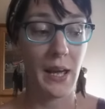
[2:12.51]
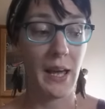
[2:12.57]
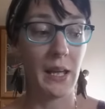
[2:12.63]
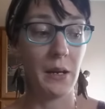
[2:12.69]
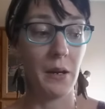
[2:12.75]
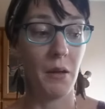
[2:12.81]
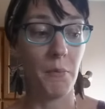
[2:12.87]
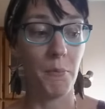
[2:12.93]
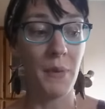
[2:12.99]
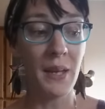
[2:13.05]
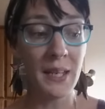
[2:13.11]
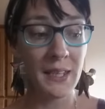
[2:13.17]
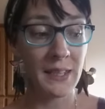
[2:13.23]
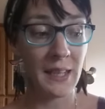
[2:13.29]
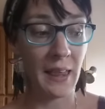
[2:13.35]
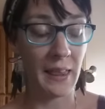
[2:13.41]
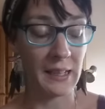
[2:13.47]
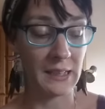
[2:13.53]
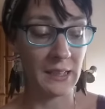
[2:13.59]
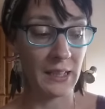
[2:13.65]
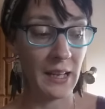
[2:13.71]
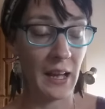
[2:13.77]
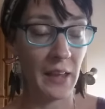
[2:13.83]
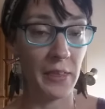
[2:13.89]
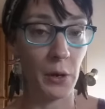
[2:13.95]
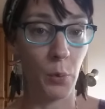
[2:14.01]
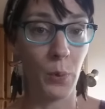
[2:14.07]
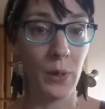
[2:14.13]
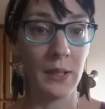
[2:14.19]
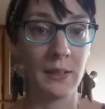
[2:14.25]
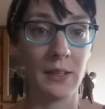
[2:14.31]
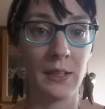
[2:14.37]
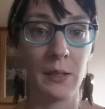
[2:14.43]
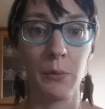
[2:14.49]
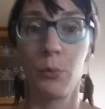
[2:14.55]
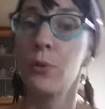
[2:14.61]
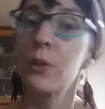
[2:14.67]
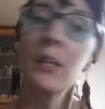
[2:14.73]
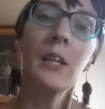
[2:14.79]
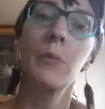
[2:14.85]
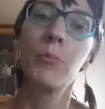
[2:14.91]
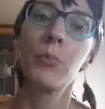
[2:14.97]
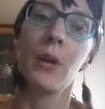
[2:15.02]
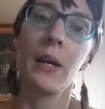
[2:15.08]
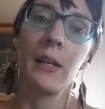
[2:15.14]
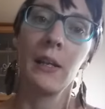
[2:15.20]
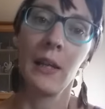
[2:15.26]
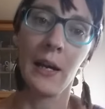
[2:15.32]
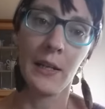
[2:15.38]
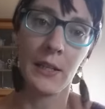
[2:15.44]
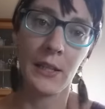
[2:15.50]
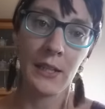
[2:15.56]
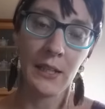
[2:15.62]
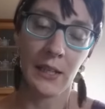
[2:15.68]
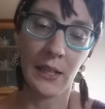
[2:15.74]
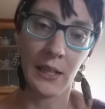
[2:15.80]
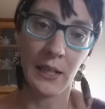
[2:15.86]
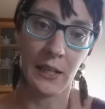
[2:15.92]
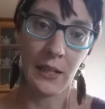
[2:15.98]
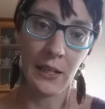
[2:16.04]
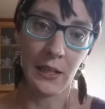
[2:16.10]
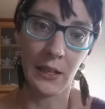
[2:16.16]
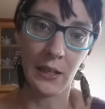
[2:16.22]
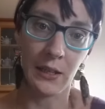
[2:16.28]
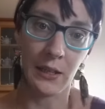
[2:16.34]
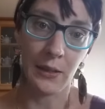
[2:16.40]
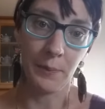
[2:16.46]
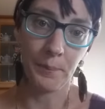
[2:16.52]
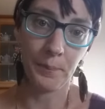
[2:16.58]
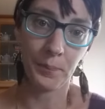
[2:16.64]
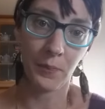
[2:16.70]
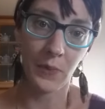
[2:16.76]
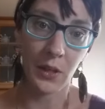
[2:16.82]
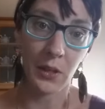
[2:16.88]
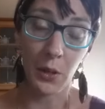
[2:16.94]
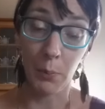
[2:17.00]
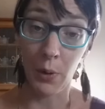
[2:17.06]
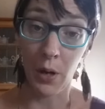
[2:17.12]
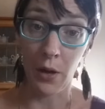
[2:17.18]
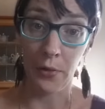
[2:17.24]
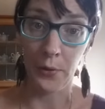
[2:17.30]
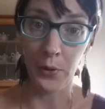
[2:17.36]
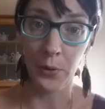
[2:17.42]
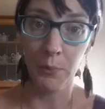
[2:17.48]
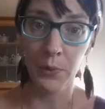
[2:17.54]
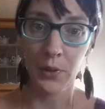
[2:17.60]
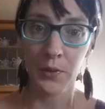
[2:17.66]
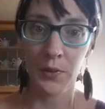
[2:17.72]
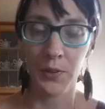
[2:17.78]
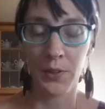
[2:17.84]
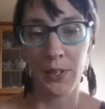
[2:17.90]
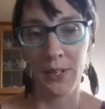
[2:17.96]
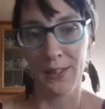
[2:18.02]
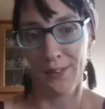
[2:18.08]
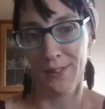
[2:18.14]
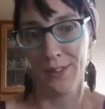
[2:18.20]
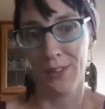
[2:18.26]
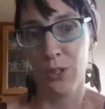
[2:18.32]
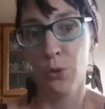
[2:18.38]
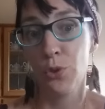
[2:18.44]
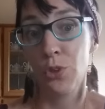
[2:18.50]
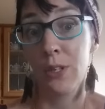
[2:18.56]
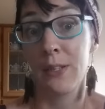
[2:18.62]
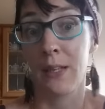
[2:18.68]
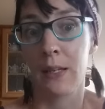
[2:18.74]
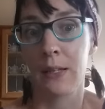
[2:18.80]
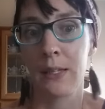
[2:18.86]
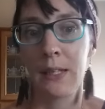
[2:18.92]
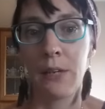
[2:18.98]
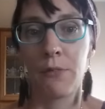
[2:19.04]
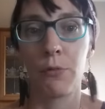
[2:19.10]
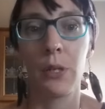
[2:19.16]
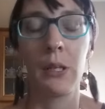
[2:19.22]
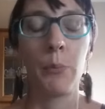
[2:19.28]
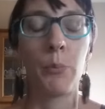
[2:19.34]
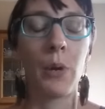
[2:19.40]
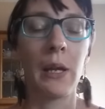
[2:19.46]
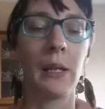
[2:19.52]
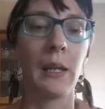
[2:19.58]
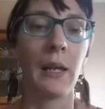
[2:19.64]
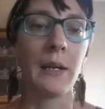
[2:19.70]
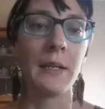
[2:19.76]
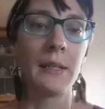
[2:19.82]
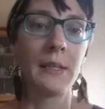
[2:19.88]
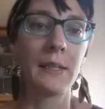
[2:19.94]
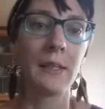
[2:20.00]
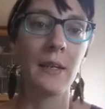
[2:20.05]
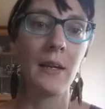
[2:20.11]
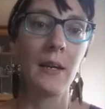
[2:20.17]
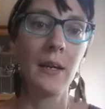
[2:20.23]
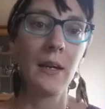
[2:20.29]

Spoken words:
And mix that together with the really bright lights in your bathroom, because it usually tends to have really bright lights,